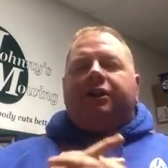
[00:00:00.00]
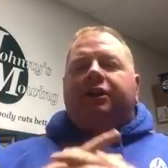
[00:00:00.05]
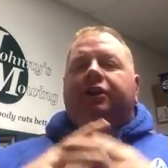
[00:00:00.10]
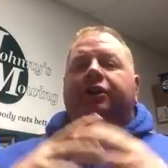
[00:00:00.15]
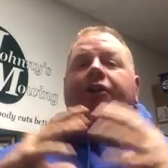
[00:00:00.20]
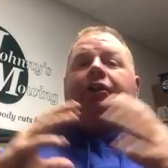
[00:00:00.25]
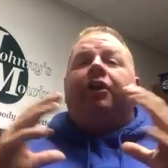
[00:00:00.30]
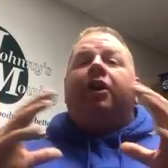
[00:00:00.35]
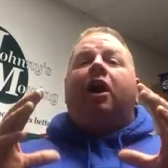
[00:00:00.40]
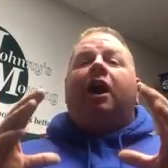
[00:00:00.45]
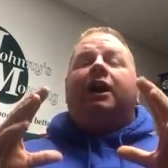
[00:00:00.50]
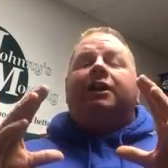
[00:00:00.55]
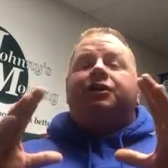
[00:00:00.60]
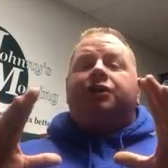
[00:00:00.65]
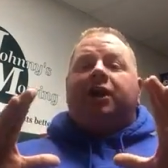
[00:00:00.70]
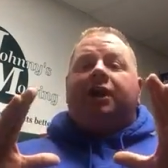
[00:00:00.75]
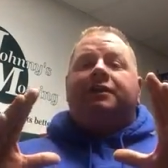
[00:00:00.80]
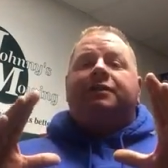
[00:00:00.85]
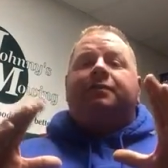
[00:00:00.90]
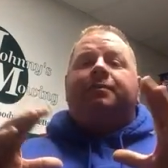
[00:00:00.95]
You're not.
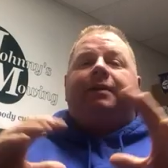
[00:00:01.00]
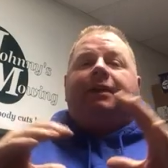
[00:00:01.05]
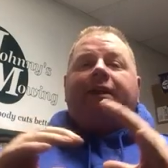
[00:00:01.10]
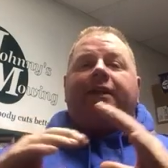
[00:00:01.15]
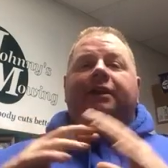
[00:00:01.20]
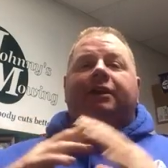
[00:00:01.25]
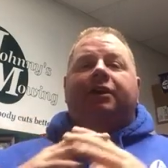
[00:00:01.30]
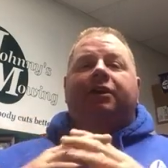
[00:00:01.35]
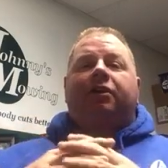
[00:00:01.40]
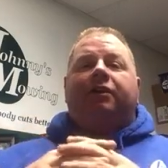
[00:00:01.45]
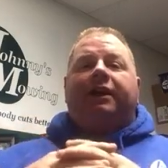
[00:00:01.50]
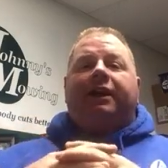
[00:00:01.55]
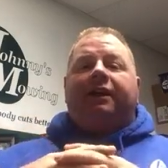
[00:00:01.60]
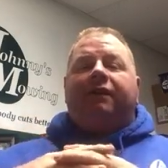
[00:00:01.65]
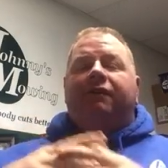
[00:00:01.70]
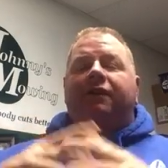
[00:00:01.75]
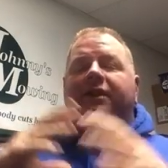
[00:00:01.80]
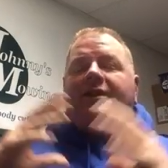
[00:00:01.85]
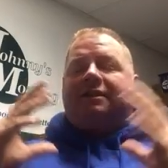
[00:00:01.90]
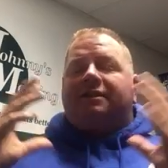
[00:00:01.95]
Trust me. You know,
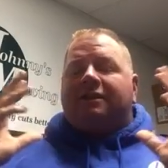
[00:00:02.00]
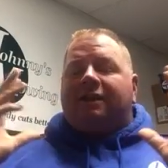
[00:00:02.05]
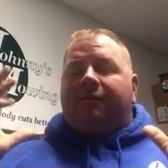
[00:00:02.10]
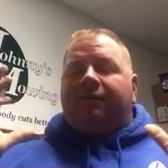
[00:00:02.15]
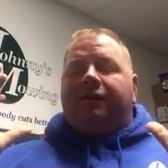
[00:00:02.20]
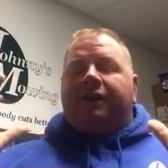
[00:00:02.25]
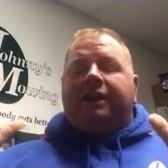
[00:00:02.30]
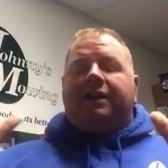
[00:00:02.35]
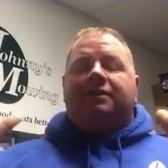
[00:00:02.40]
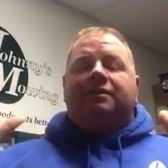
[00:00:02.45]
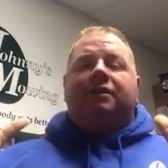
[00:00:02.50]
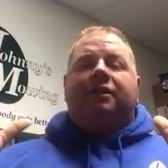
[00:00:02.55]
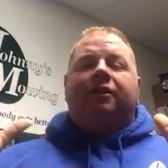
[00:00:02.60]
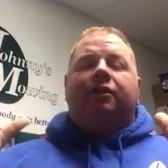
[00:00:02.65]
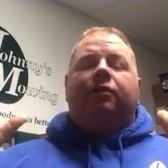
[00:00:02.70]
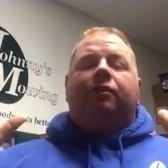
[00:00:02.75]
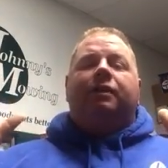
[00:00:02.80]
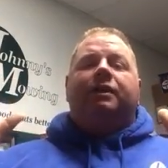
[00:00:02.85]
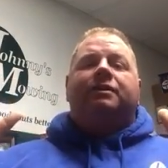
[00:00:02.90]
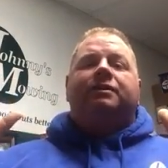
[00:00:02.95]
even as something as
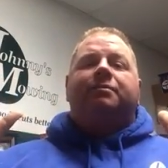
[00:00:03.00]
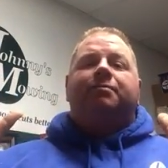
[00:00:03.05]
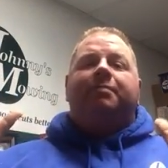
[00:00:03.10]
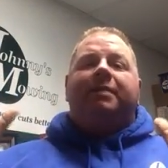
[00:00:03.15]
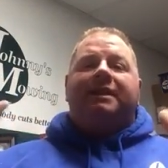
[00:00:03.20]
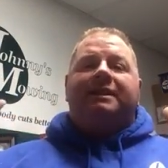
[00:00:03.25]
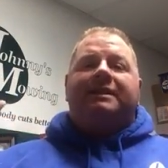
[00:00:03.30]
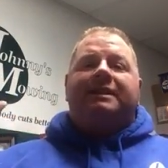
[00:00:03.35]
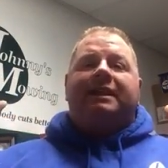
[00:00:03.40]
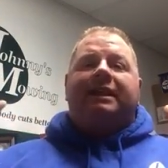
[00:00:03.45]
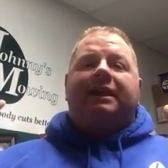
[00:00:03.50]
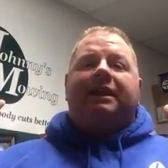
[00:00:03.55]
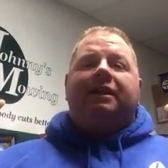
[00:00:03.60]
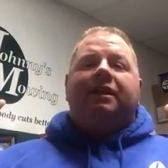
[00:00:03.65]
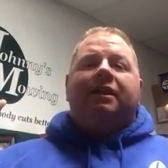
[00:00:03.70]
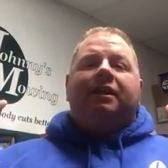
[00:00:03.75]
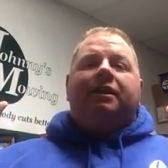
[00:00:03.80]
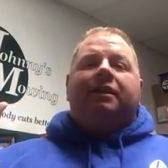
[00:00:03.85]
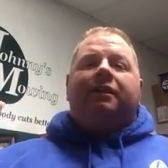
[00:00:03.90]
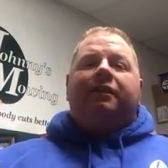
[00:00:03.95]
little as missing
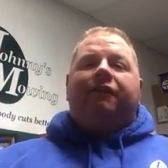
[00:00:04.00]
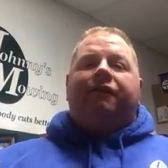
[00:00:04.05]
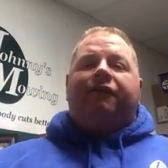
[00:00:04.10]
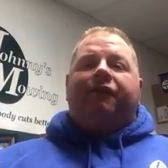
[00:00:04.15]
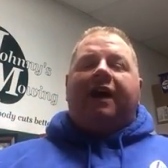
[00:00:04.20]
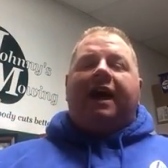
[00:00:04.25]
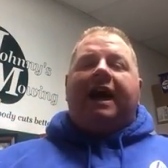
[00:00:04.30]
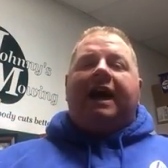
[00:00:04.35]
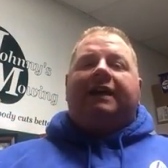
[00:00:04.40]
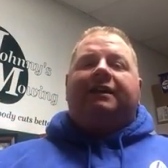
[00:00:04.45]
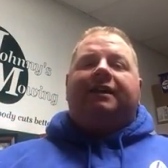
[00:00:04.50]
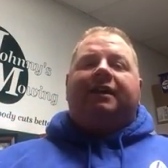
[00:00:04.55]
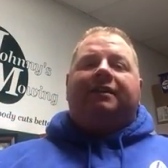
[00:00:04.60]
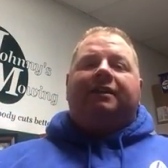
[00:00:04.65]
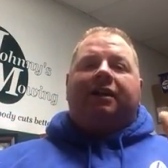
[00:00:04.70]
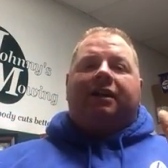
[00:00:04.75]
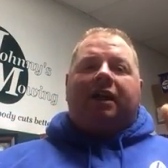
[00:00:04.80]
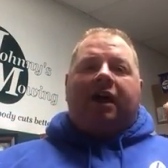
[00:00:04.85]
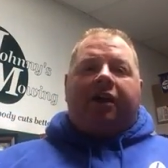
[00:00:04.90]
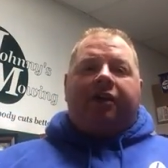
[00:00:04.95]
the fact that
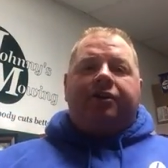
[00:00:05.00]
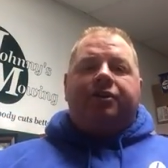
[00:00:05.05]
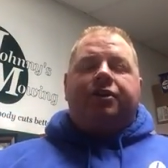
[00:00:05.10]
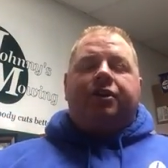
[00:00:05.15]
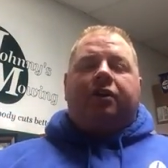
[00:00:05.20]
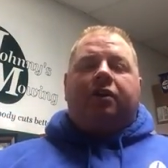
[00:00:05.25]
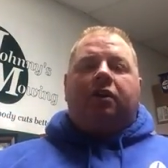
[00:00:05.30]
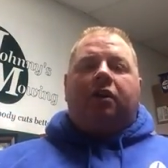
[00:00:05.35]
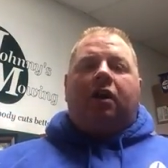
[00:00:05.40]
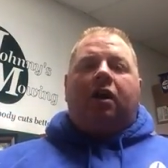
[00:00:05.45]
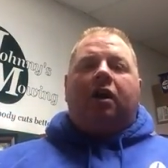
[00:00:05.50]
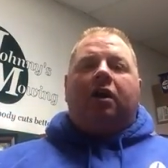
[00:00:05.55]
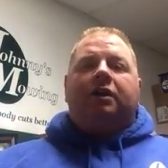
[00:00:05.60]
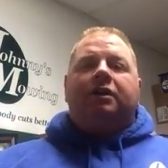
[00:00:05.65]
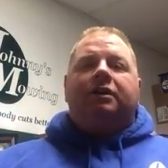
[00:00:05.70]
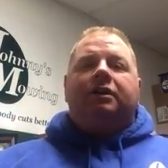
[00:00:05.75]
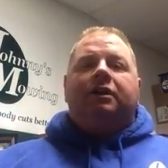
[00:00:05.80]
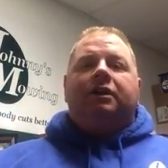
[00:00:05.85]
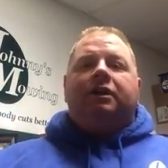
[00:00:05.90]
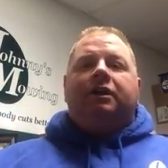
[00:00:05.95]
the gutters are
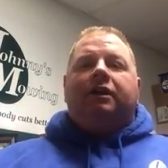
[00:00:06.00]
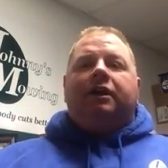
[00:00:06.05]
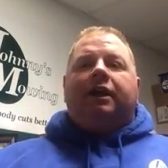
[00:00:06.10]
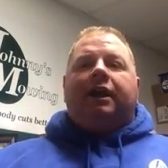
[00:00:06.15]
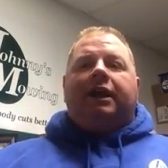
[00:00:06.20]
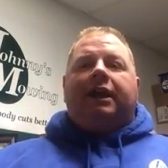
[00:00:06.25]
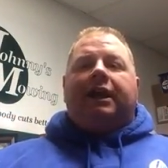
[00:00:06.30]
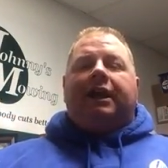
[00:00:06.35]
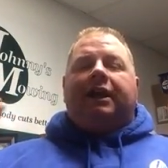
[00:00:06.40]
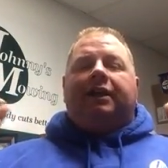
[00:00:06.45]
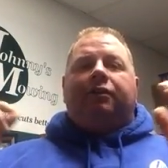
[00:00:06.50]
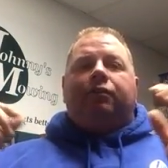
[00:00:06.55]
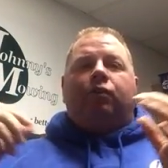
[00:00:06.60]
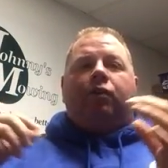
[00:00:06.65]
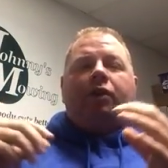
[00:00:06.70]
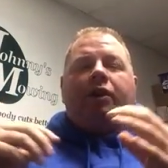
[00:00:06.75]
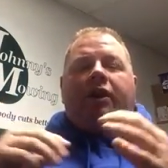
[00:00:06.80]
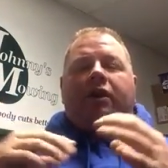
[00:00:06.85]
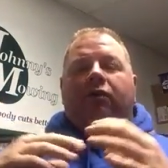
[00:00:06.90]
clogged and what